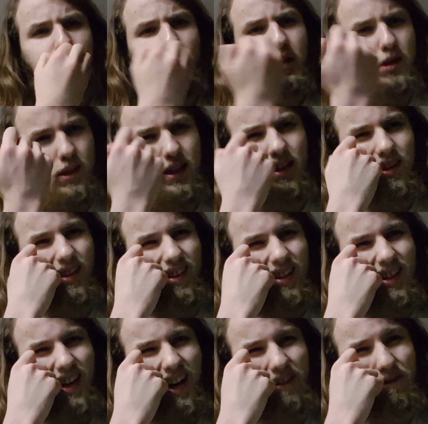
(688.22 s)
still,
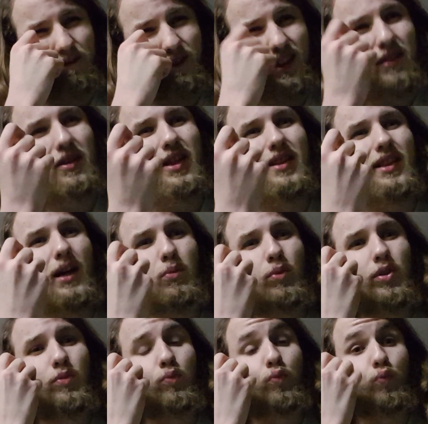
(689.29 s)
I feel like that
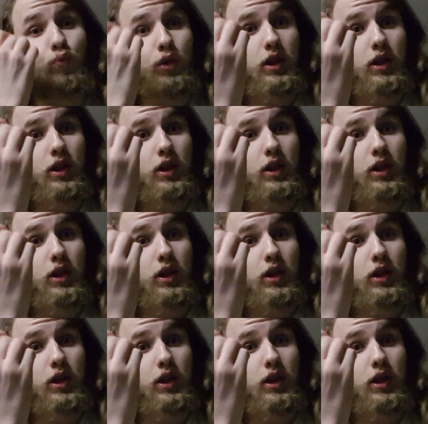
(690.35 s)
would